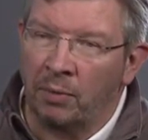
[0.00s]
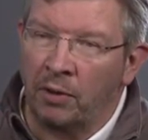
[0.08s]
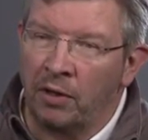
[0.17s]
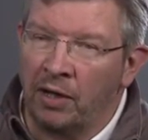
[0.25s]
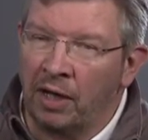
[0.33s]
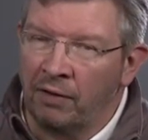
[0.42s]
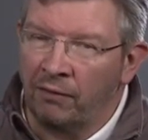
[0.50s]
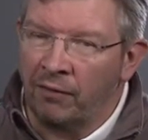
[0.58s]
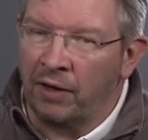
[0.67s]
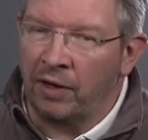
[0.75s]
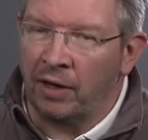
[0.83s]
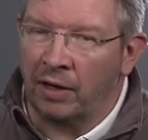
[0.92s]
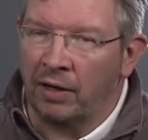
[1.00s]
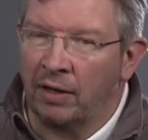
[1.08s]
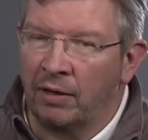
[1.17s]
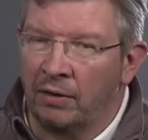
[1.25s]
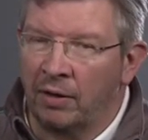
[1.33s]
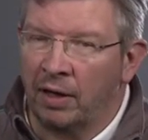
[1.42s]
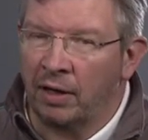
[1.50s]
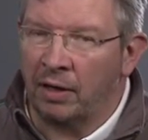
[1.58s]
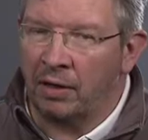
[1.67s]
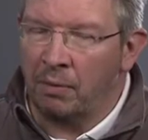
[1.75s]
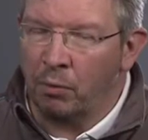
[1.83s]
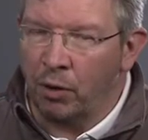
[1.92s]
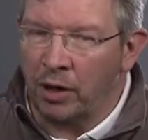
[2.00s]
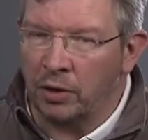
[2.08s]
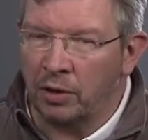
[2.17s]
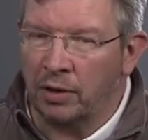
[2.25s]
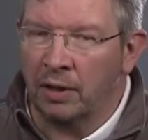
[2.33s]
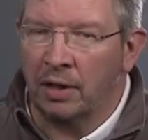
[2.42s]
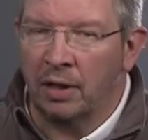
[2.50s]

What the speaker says: But you get a feeling, you get an impression,